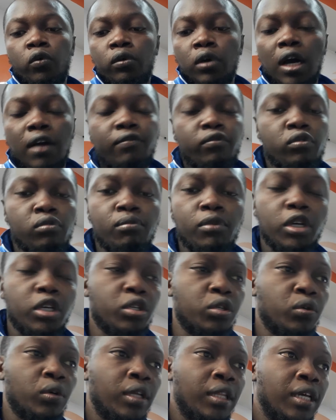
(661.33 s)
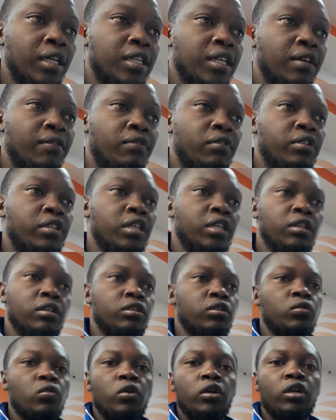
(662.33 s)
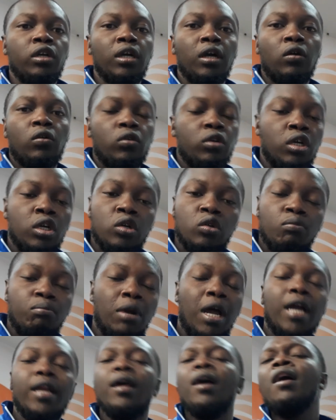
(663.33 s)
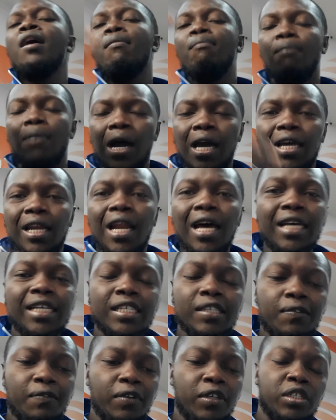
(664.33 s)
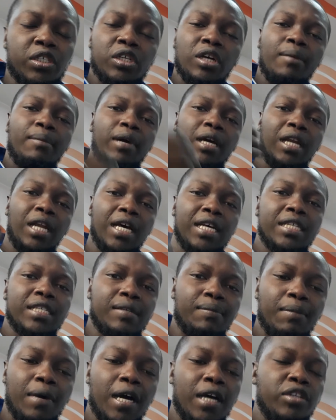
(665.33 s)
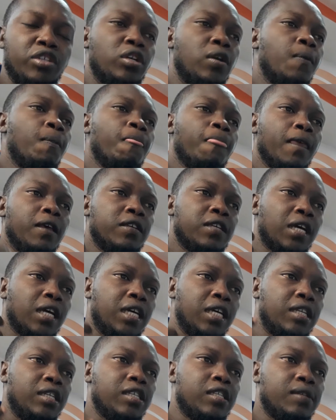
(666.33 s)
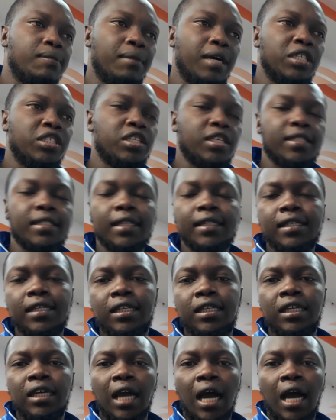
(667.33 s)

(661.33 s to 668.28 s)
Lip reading: have to make sure that everything is going according to plan. My last fixture, my last match is against Manchester City